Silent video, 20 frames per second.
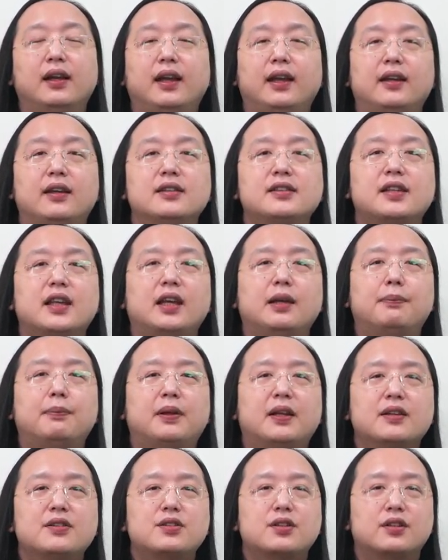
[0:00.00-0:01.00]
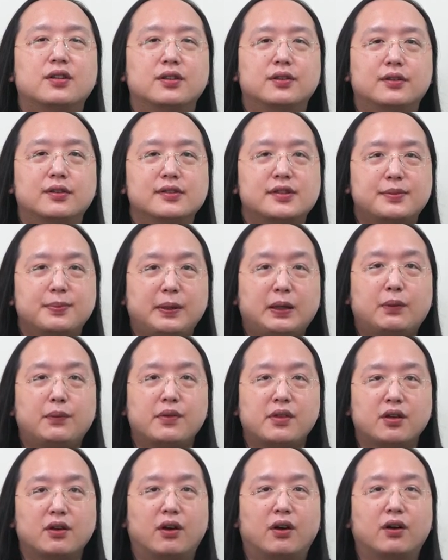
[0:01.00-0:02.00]
It is a pleasure to speak
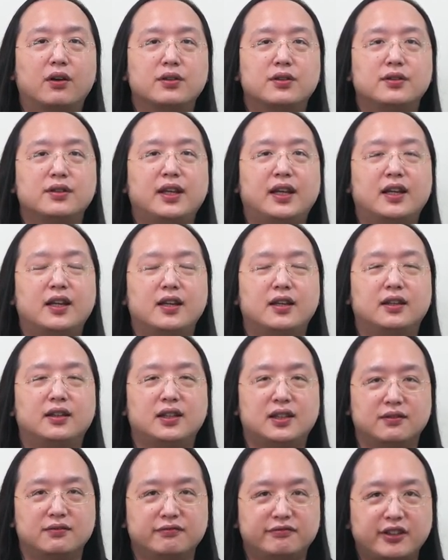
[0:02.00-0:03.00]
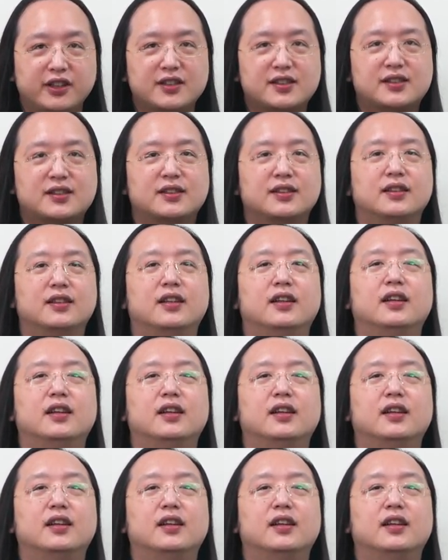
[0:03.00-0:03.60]
with you all today in VUS